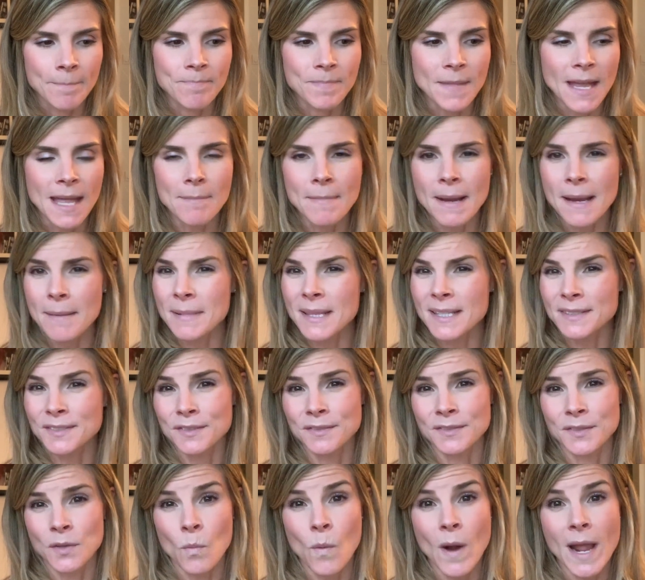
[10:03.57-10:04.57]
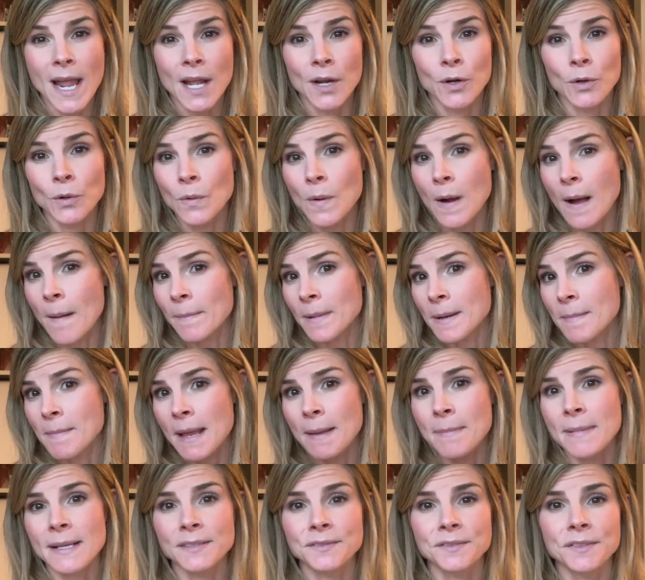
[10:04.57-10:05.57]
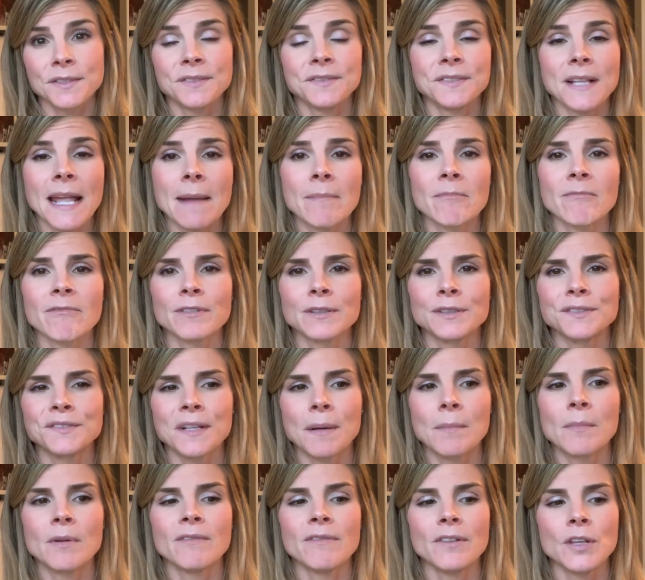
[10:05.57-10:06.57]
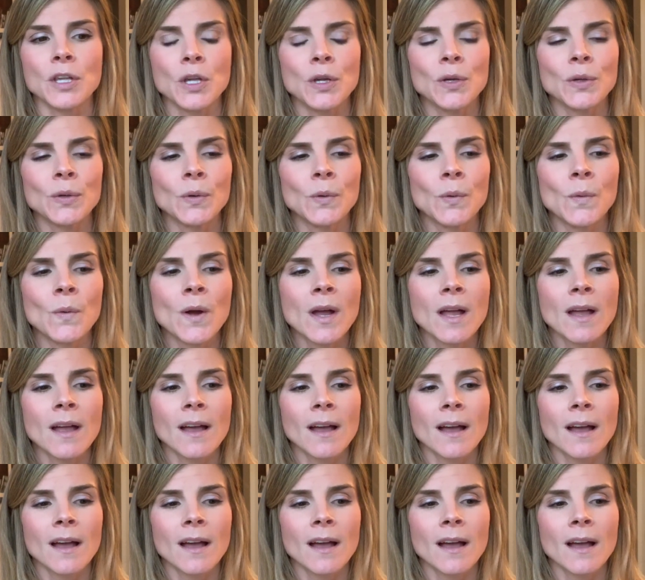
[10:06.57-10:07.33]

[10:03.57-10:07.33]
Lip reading: and maybe this is the way I grew up, and maybe it's the same for some of you,